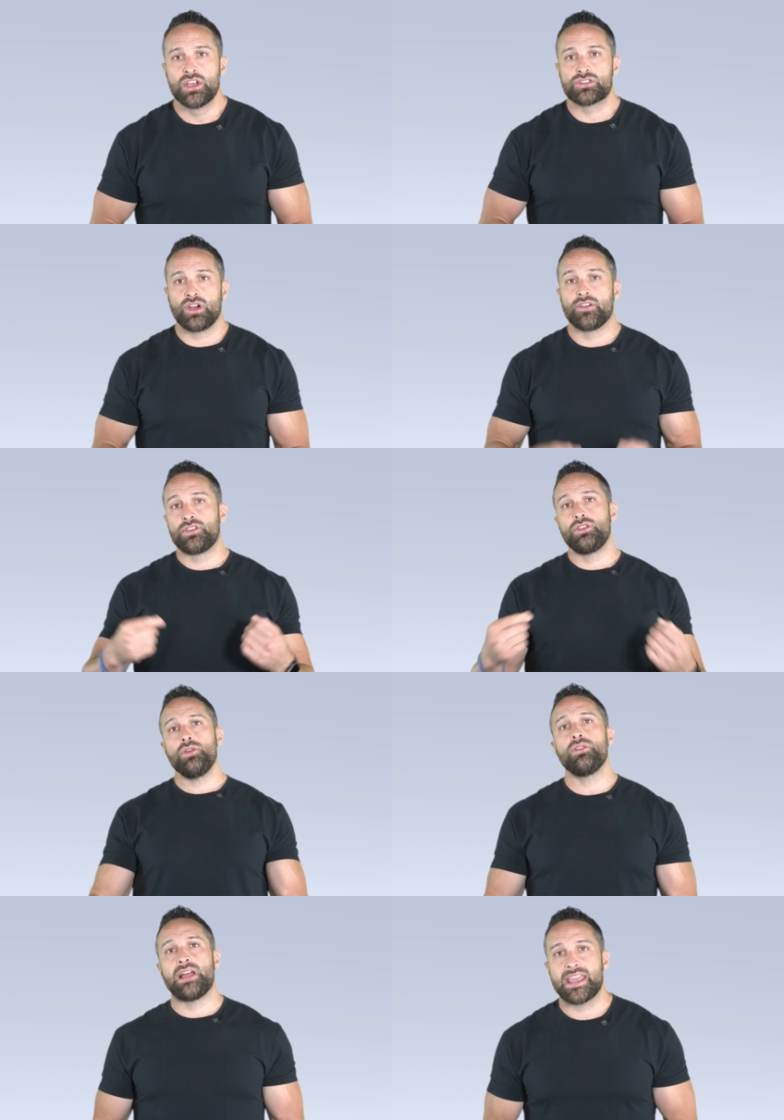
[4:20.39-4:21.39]
So if
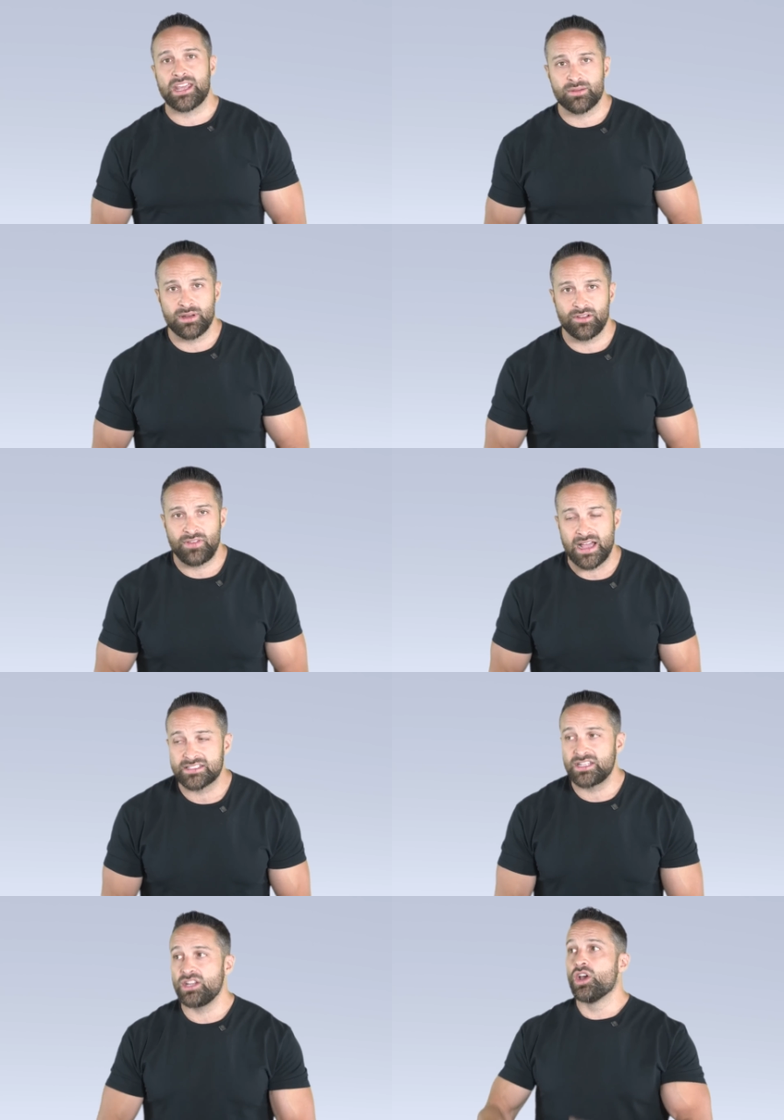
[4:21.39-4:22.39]
you like intermittent
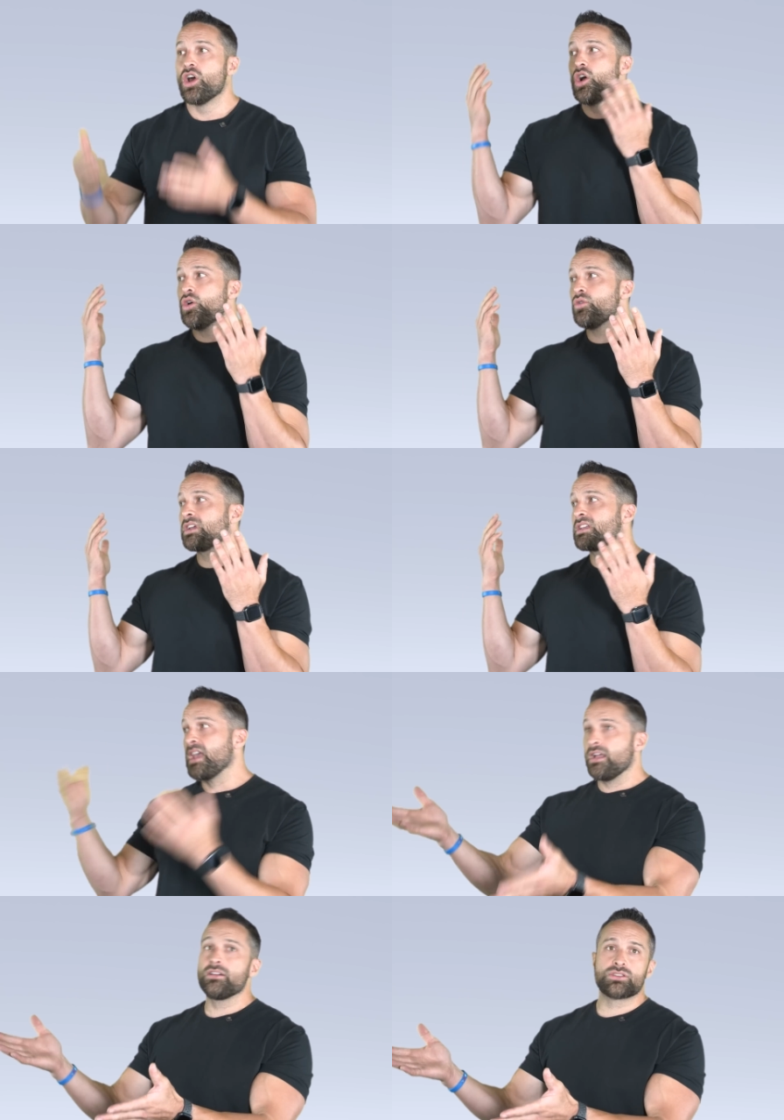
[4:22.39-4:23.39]
fasting, who
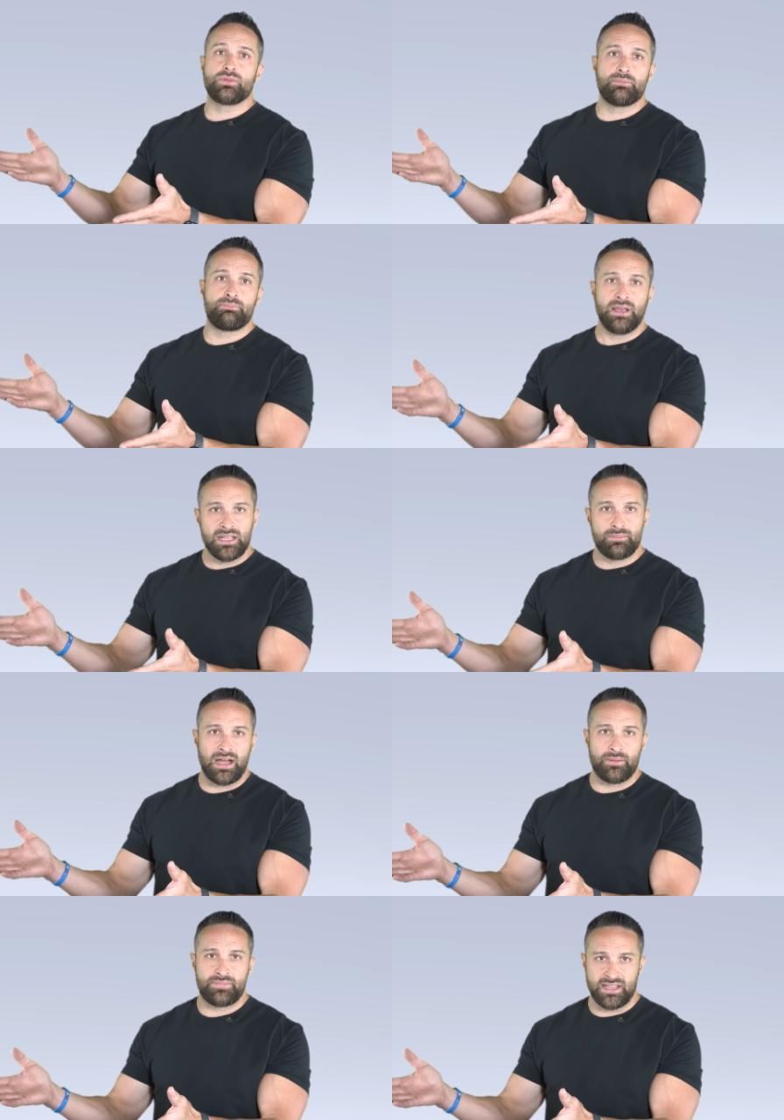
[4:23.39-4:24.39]
cares what Billy
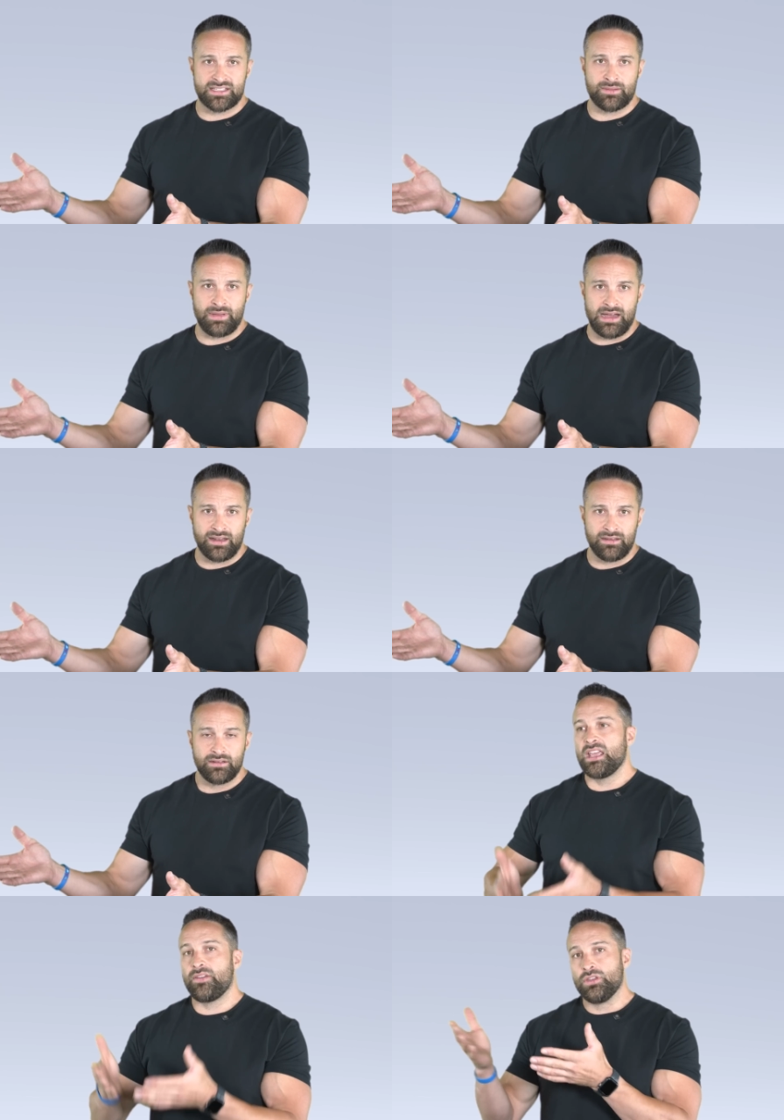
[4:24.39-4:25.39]
Bob thinks about it?
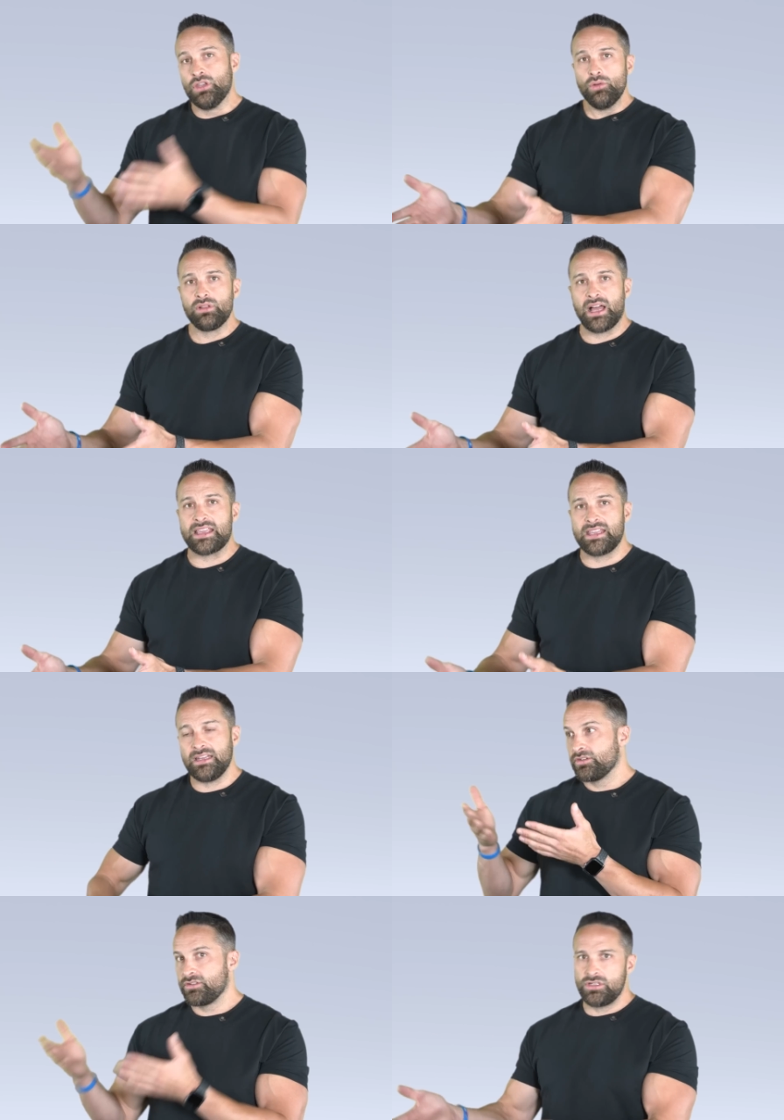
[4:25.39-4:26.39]
If you like
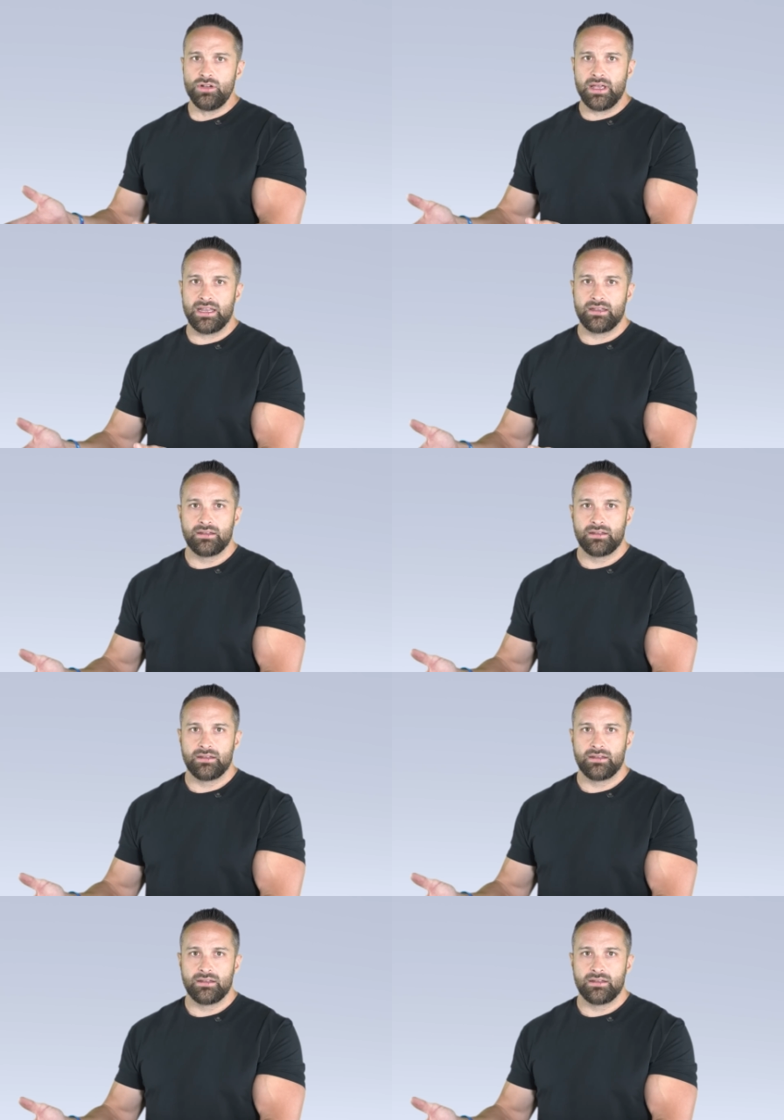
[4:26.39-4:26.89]
it, do it.